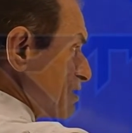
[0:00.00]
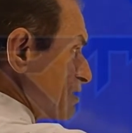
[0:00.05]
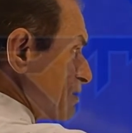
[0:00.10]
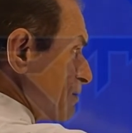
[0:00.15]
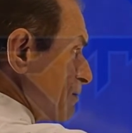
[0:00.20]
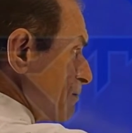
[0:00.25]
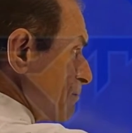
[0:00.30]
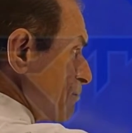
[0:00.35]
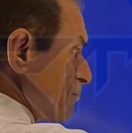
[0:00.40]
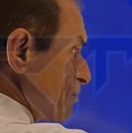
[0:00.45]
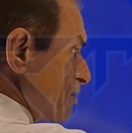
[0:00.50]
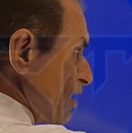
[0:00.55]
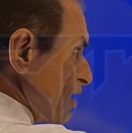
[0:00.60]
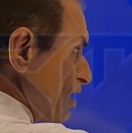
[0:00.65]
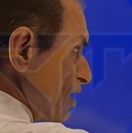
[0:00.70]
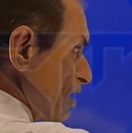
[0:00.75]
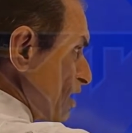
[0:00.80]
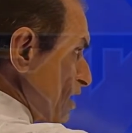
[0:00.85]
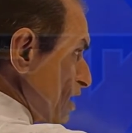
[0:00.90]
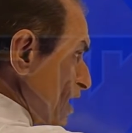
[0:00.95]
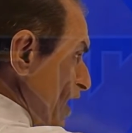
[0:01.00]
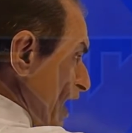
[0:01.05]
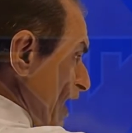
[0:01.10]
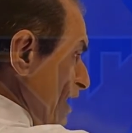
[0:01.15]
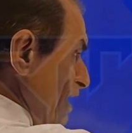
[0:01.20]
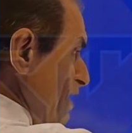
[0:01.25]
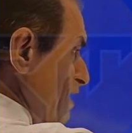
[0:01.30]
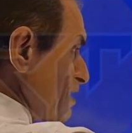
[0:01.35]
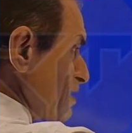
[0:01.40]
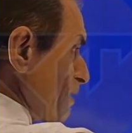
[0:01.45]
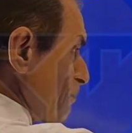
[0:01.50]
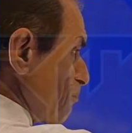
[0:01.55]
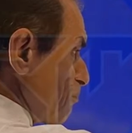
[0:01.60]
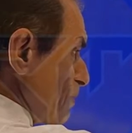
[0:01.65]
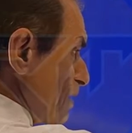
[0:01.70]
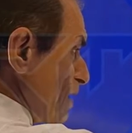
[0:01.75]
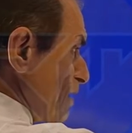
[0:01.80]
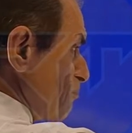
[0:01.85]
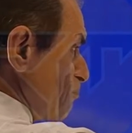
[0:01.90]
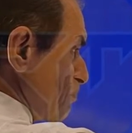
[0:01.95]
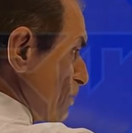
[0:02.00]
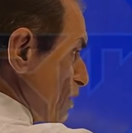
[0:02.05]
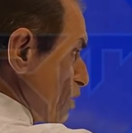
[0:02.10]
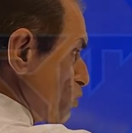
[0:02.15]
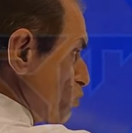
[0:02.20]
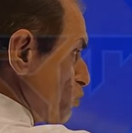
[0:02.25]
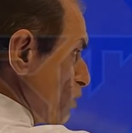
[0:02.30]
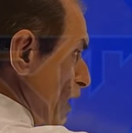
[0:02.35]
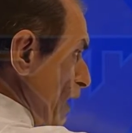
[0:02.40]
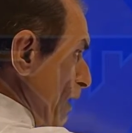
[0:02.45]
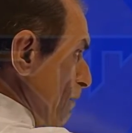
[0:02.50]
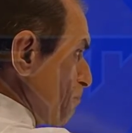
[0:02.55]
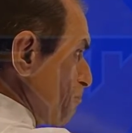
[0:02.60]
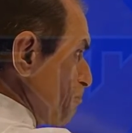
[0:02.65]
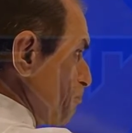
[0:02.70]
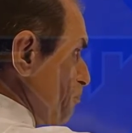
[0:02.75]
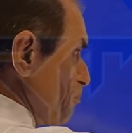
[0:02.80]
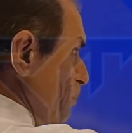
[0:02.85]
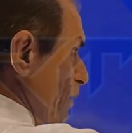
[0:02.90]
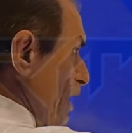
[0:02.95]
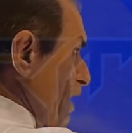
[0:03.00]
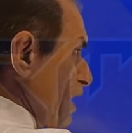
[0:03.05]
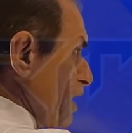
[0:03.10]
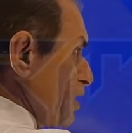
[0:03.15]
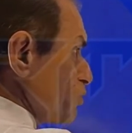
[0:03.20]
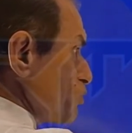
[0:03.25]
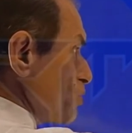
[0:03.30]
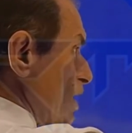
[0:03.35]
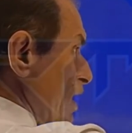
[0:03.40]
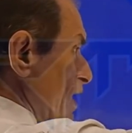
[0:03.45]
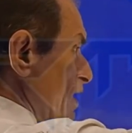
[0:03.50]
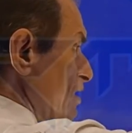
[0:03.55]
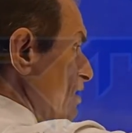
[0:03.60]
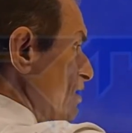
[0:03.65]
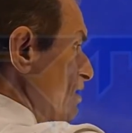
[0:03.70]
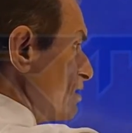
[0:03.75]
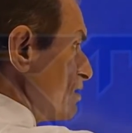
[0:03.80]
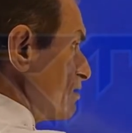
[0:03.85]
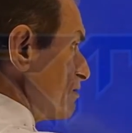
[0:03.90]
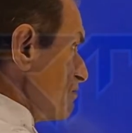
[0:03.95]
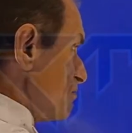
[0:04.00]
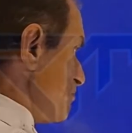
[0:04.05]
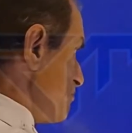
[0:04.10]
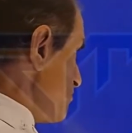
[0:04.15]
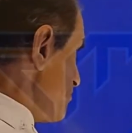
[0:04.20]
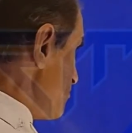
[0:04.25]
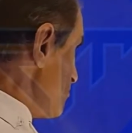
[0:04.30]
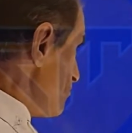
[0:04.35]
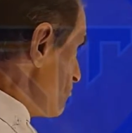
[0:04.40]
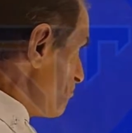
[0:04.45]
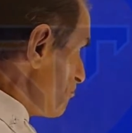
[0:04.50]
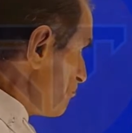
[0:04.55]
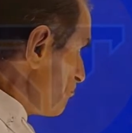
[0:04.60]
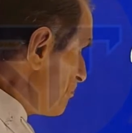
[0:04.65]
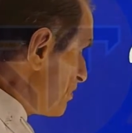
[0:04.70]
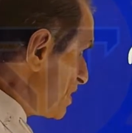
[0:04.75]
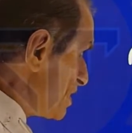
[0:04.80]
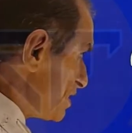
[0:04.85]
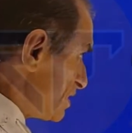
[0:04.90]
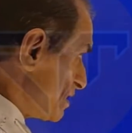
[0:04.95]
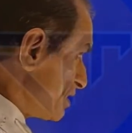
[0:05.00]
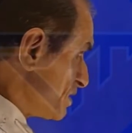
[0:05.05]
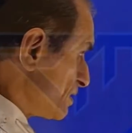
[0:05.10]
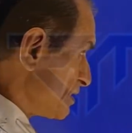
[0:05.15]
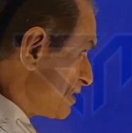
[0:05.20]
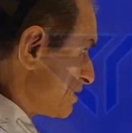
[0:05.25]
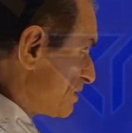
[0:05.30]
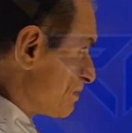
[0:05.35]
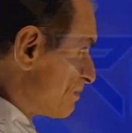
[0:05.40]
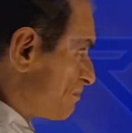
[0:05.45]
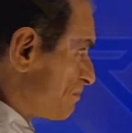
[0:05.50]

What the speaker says: is lying in the plane P2 and parallel to the line BD.